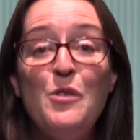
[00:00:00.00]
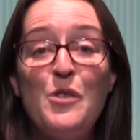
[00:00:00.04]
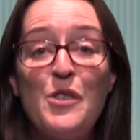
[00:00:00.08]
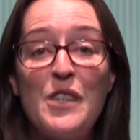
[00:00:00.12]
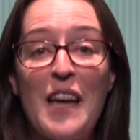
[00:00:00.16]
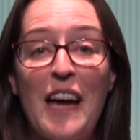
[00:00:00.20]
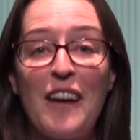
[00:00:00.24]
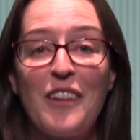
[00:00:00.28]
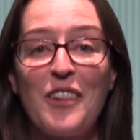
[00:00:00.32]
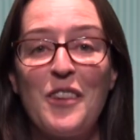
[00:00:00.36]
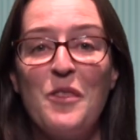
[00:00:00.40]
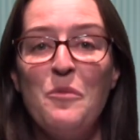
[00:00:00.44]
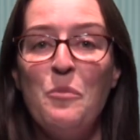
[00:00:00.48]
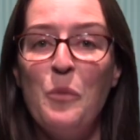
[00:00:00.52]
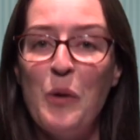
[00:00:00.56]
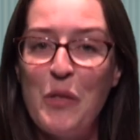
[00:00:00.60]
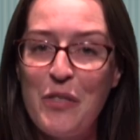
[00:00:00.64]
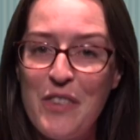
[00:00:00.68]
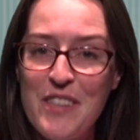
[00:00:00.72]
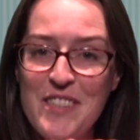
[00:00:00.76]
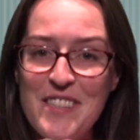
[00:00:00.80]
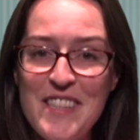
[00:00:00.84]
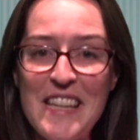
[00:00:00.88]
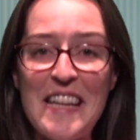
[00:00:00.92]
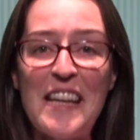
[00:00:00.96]
stack them with
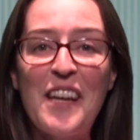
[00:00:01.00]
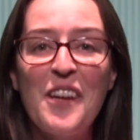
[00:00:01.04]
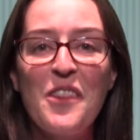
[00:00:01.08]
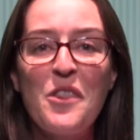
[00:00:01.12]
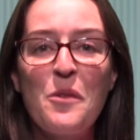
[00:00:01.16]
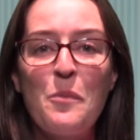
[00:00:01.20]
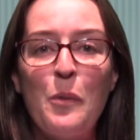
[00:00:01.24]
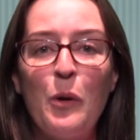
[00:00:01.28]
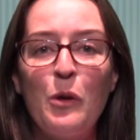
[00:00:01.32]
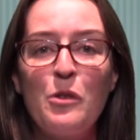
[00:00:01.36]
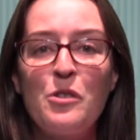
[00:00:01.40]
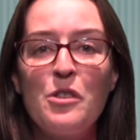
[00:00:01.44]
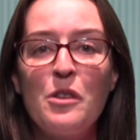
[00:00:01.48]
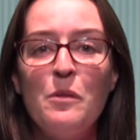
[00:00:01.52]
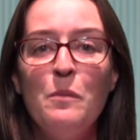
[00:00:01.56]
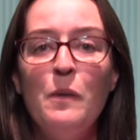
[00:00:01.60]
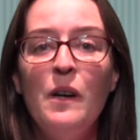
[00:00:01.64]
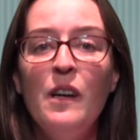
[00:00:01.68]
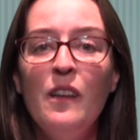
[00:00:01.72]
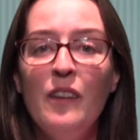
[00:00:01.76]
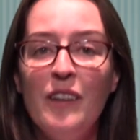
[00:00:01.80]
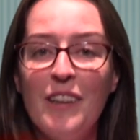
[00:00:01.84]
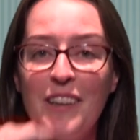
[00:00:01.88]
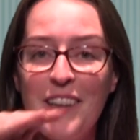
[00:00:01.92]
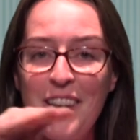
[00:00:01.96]
the zinc at the bottom,
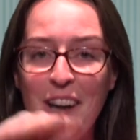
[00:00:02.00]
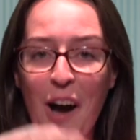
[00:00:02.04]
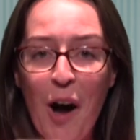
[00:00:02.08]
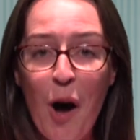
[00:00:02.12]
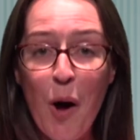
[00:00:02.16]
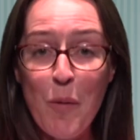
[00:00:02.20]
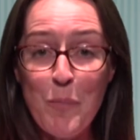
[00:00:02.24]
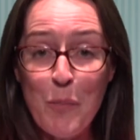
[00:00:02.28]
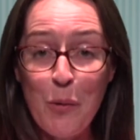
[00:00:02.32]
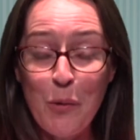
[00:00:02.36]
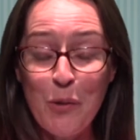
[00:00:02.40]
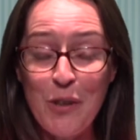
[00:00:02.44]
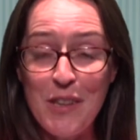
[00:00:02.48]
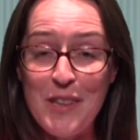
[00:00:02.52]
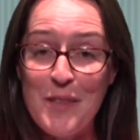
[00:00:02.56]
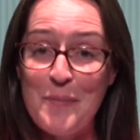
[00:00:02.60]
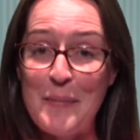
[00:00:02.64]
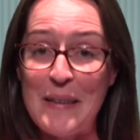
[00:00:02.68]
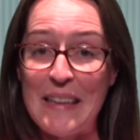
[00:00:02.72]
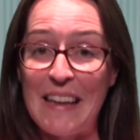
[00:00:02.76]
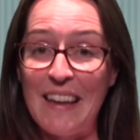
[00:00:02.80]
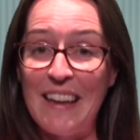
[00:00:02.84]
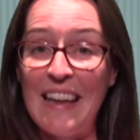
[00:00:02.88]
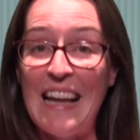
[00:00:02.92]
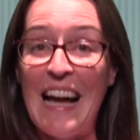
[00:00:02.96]
the cardboard in the
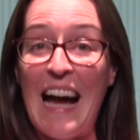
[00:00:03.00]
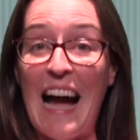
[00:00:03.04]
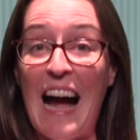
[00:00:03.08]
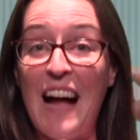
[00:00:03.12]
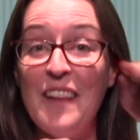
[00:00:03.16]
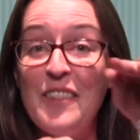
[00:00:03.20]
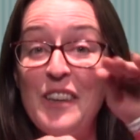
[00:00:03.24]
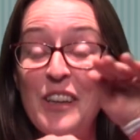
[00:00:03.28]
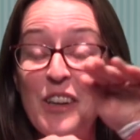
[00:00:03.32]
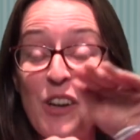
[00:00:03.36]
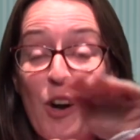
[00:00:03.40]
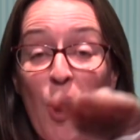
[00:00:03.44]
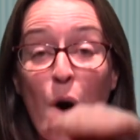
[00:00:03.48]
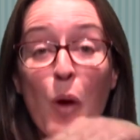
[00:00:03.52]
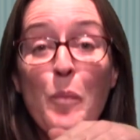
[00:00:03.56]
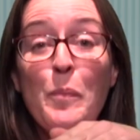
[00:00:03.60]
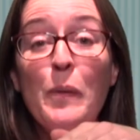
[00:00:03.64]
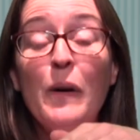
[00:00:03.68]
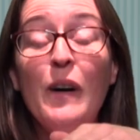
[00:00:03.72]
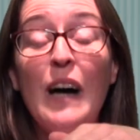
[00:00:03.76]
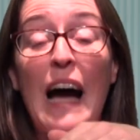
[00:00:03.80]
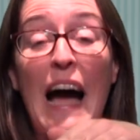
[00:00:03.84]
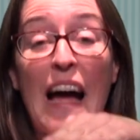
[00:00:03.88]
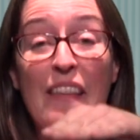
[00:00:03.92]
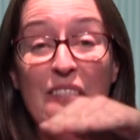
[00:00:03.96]
middle, and the
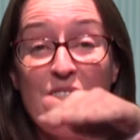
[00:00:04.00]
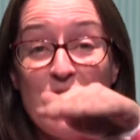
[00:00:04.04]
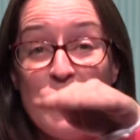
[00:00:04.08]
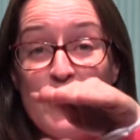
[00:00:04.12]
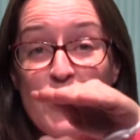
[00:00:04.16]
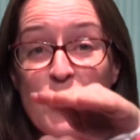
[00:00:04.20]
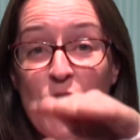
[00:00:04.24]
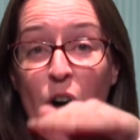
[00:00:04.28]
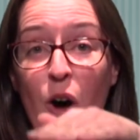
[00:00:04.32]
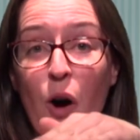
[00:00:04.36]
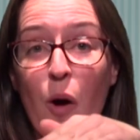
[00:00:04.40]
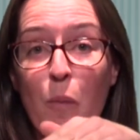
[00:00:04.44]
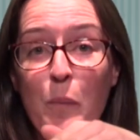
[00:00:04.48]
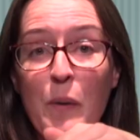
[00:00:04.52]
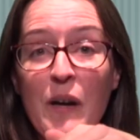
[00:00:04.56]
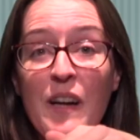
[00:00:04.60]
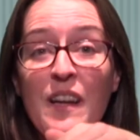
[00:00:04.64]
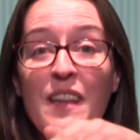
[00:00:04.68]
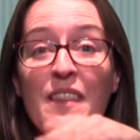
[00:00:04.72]
copper at the top,